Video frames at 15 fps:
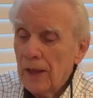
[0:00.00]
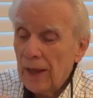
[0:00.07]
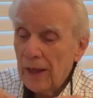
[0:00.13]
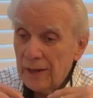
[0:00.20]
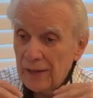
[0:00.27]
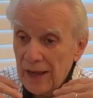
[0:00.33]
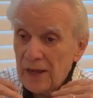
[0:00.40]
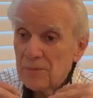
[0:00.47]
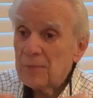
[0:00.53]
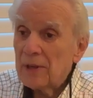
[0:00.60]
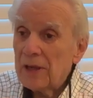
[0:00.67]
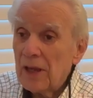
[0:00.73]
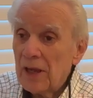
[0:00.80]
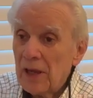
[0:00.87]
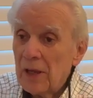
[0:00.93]
And that
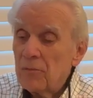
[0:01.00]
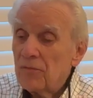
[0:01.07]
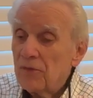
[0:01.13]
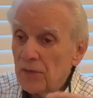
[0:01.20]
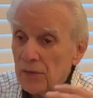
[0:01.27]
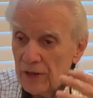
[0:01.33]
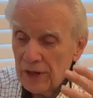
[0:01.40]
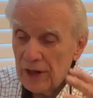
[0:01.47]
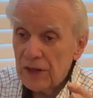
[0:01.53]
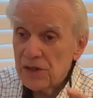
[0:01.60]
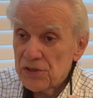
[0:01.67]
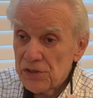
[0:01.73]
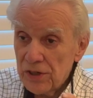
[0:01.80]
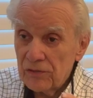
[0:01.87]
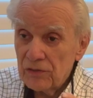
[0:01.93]
became, for the
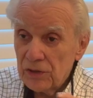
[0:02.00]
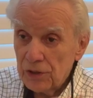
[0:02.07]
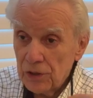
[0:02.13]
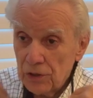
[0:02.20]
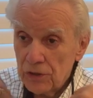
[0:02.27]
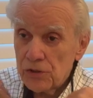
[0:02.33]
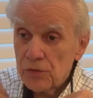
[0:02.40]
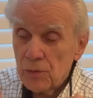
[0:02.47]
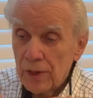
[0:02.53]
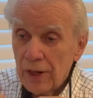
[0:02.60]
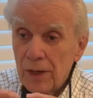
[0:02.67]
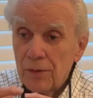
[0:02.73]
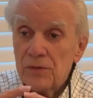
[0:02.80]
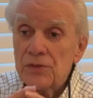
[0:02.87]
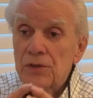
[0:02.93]
next seven years when
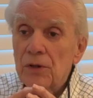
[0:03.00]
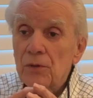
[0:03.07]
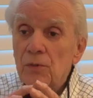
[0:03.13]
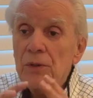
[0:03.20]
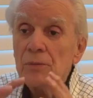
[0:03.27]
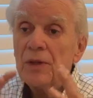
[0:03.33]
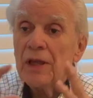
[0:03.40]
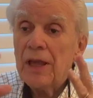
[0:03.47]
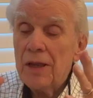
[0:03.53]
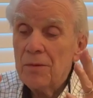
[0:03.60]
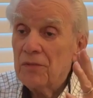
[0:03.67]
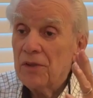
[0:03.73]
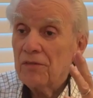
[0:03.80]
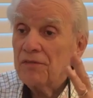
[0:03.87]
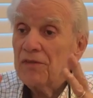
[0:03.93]
I was there, we became
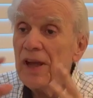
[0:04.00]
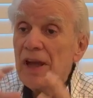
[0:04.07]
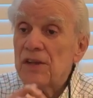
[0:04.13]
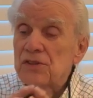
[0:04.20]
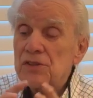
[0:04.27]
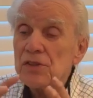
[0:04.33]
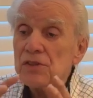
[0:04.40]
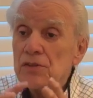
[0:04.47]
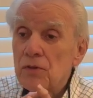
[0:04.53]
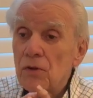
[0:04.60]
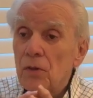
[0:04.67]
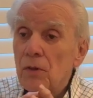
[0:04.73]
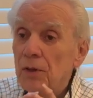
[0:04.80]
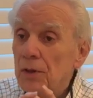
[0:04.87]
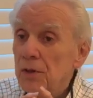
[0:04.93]
the fastest
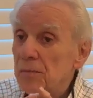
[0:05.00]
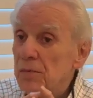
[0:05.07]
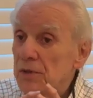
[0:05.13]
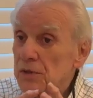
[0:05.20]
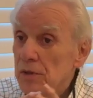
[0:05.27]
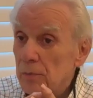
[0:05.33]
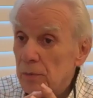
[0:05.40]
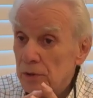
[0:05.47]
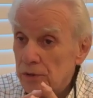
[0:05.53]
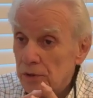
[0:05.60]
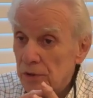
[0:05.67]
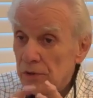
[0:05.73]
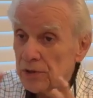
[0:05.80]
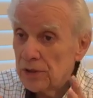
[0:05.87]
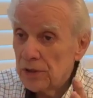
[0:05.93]
growing Episcopal
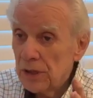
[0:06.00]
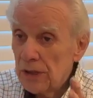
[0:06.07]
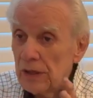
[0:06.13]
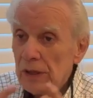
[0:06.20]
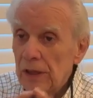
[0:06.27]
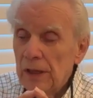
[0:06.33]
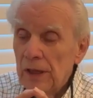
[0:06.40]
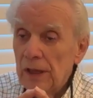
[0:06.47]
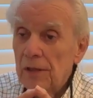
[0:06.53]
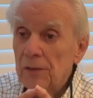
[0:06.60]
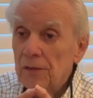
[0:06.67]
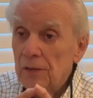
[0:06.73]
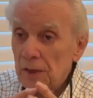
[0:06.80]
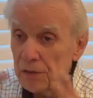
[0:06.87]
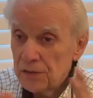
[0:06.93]
church
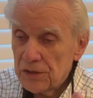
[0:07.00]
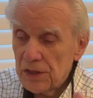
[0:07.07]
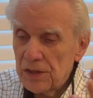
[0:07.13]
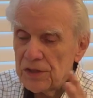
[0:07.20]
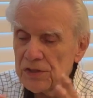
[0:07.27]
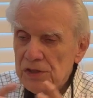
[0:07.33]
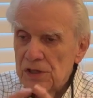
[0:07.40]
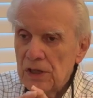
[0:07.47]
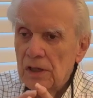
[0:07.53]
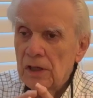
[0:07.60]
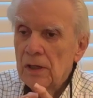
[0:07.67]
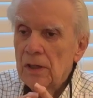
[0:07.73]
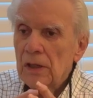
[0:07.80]
in, in Tennessee.